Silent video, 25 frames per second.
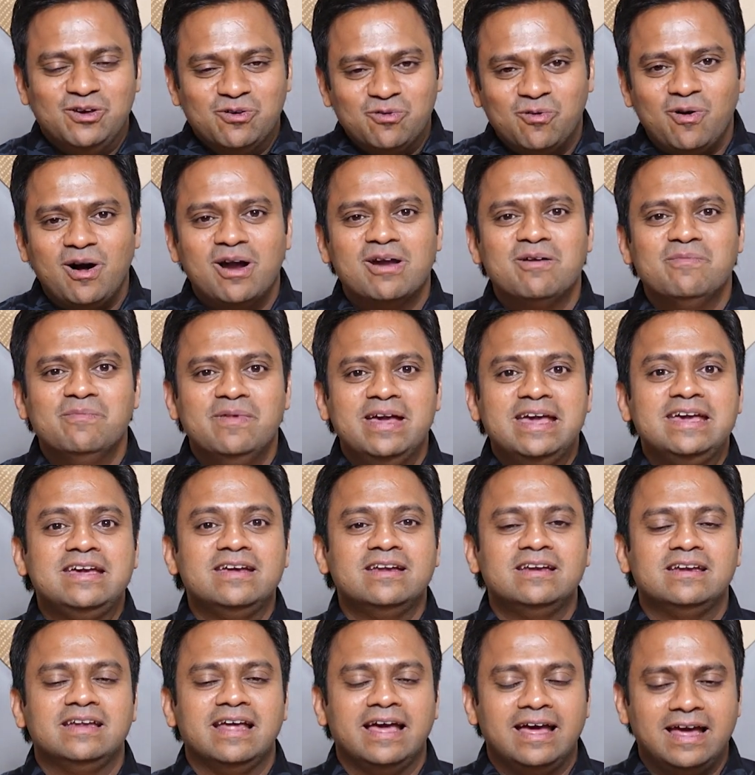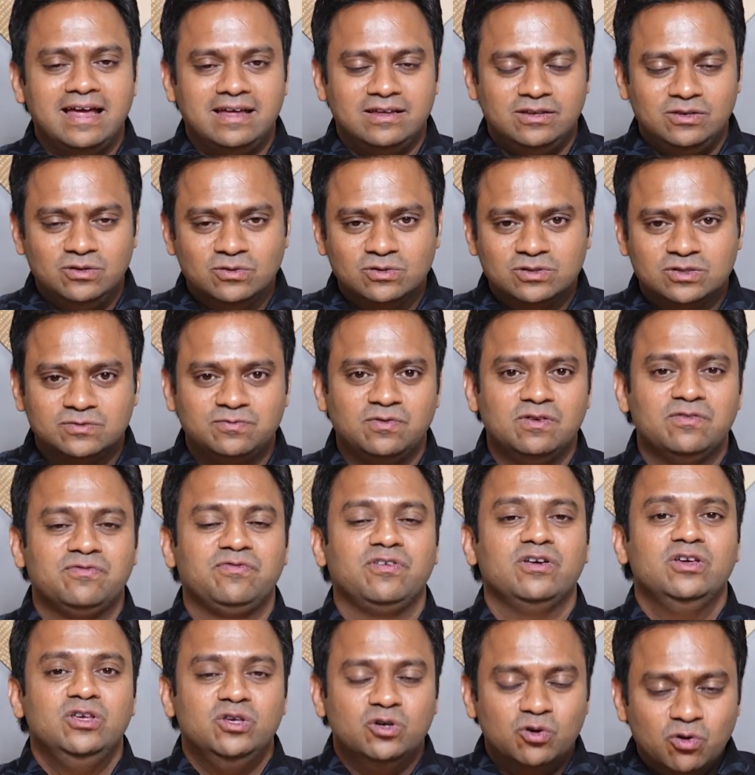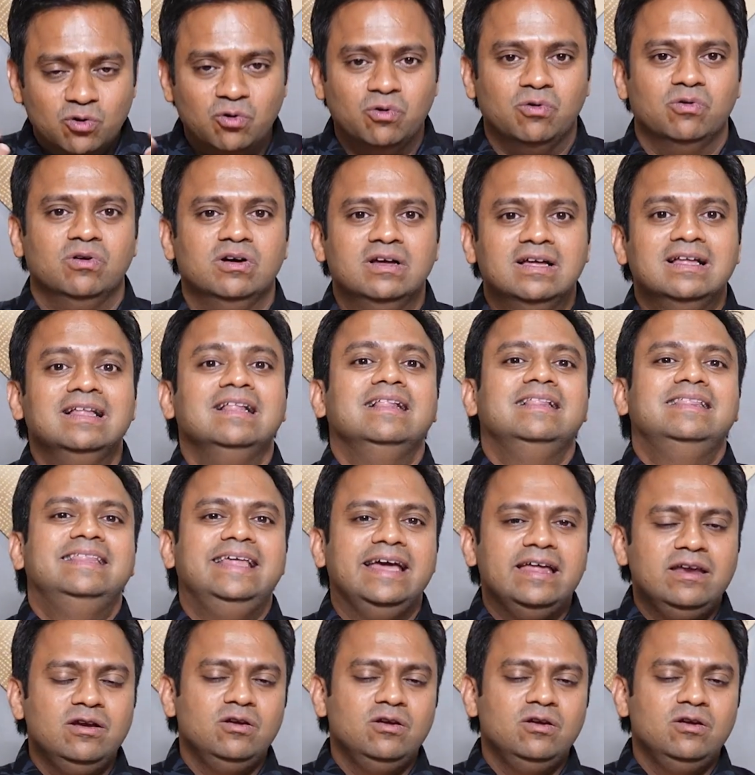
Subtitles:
to, make it useful for you, then